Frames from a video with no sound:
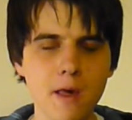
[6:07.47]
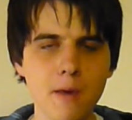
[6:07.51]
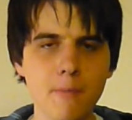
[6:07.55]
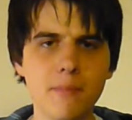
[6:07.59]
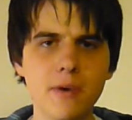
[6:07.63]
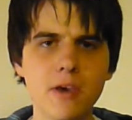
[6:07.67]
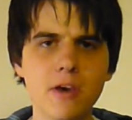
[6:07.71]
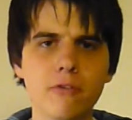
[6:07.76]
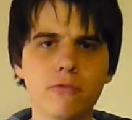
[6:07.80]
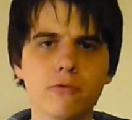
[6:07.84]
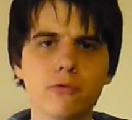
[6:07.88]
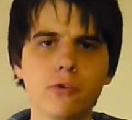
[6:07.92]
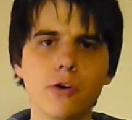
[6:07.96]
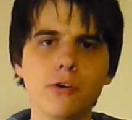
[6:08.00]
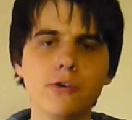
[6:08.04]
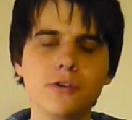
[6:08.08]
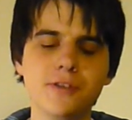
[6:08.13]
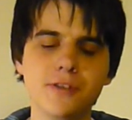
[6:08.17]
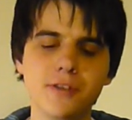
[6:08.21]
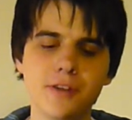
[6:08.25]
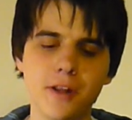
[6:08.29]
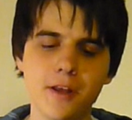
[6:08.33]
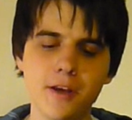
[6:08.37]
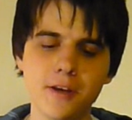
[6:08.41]
Bit of
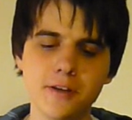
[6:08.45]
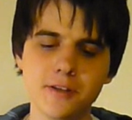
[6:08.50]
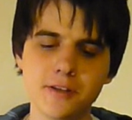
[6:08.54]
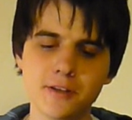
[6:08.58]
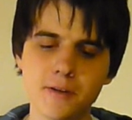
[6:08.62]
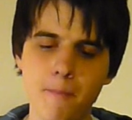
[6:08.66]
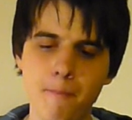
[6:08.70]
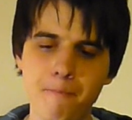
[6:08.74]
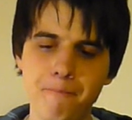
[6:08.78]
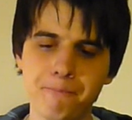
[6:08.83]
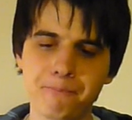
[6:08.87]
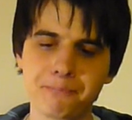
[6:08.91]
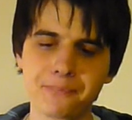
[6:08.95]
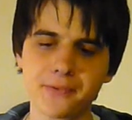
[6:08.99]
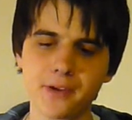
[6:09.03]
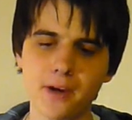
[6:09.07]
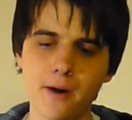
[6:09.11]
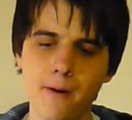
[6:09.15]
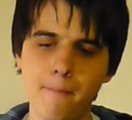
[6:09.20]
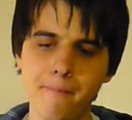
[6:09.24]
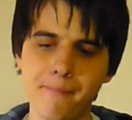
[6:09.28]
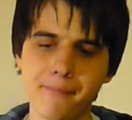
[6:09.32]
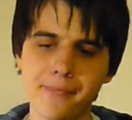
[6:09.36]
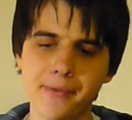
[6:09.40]
roastiness.
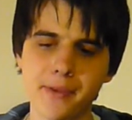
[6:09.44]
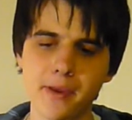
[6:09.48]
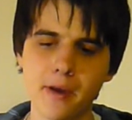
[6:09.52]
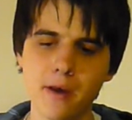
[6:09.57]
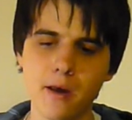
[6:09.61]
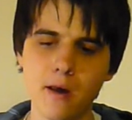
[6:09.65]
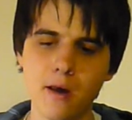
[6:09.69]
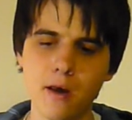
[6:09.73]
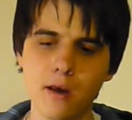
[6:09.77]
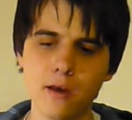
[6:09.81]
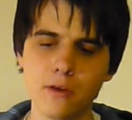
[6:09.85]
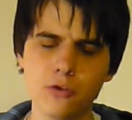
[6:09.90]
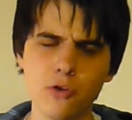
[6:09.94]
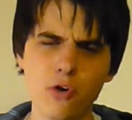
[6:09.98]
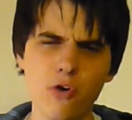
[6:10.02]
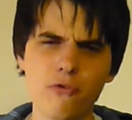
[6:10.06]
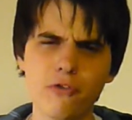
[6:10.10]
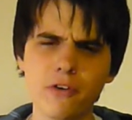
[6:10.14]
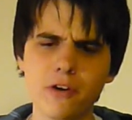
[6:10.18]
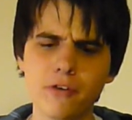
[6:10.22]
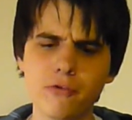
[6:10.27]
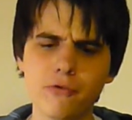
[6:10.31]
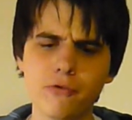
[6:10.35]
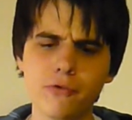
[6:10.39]
Not
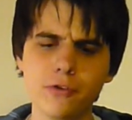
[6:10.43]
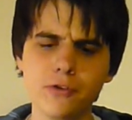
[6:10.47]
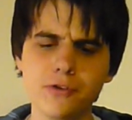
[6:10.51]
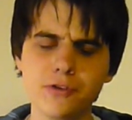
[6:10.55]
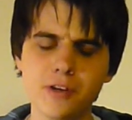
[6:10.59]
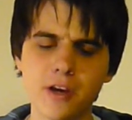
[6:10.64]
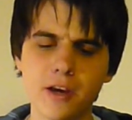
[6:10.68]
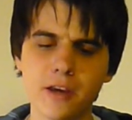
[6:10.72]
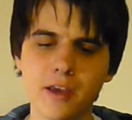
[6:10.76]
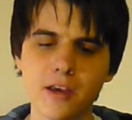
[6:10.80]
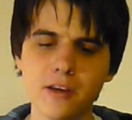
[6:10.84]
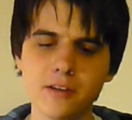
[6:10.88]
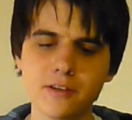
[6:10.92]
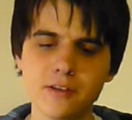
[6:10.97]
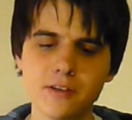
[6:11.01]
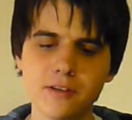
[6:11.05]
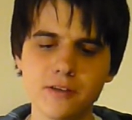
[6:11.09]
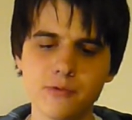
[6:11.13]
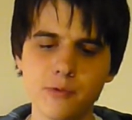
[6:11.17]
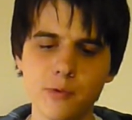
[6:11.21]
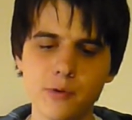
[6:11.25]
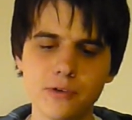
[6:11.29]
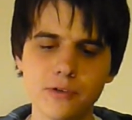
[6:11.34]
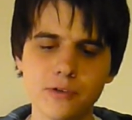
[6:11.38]
very fruity. I guess
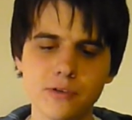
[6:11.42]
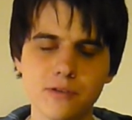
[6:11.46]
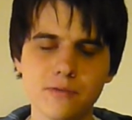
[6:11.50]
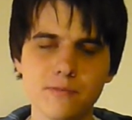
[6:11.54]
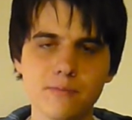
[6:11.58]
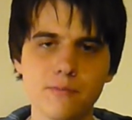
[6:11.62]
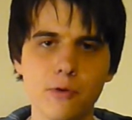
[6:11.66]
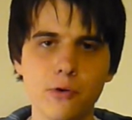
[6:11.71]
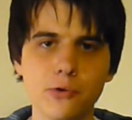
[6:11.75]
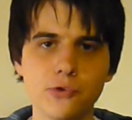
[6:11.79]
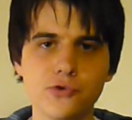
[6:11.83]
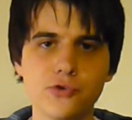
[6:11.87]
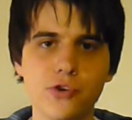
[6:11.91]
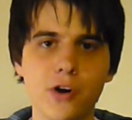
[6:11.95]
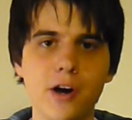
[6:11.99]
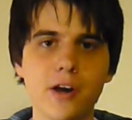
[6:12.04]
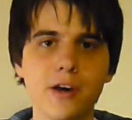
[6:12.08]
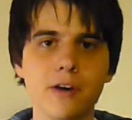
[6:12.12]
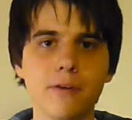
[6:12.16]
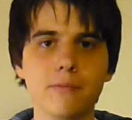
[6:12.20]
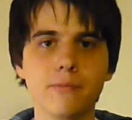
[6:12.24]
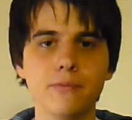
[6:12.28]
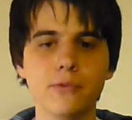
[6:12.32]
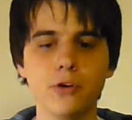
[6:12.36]
this one's more dry
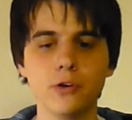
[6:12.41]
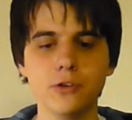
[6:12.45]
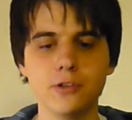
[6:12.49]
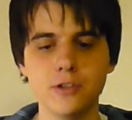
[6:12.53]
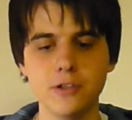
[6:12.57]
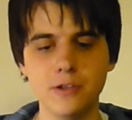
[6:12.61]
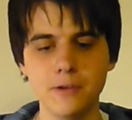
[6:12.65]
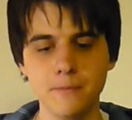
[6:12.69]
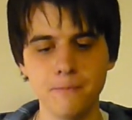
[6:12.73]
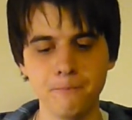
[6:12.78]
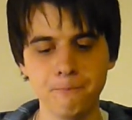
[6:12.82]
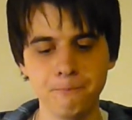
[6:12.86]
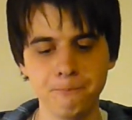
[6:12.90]
and nutty.